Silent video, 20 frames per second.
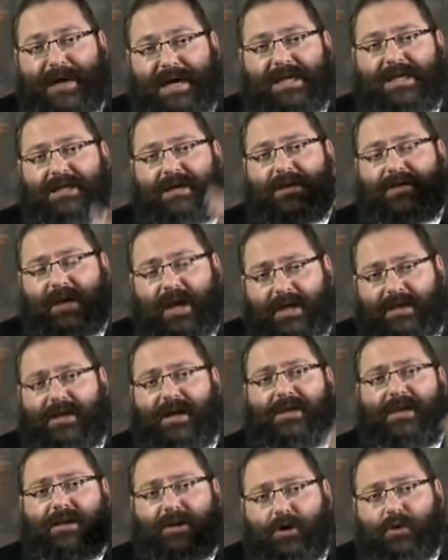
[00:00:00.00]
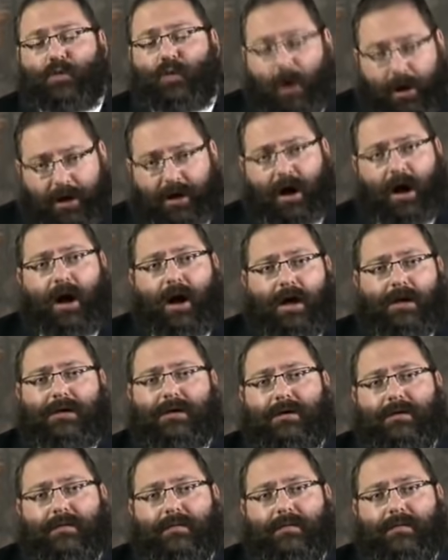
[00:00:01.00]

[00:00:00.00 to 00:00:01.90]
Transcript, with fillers: based on the idea that there's one God.